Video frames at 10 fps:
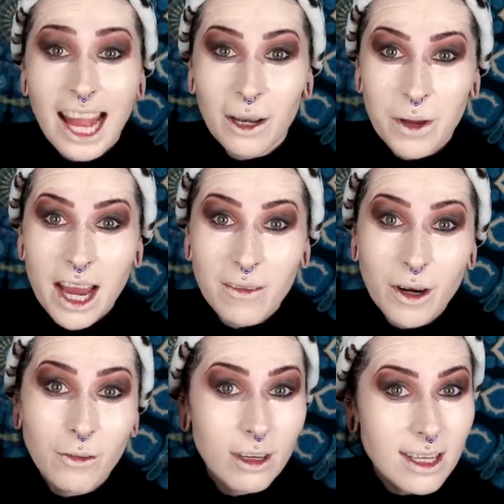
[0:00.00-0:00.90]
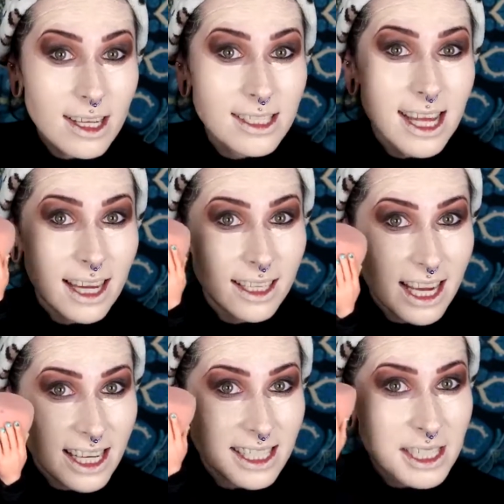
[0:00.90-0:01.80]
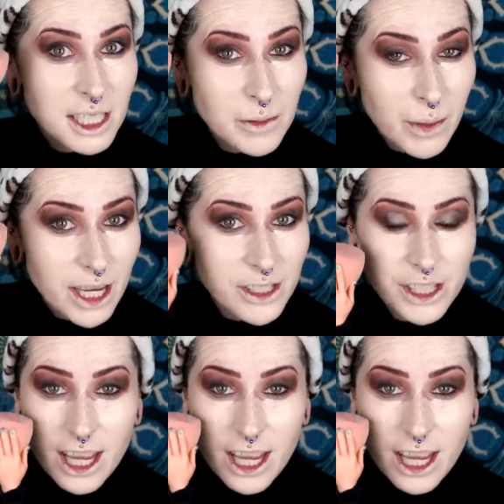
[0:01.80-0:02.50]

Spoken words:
And we have our Real Techniques sponge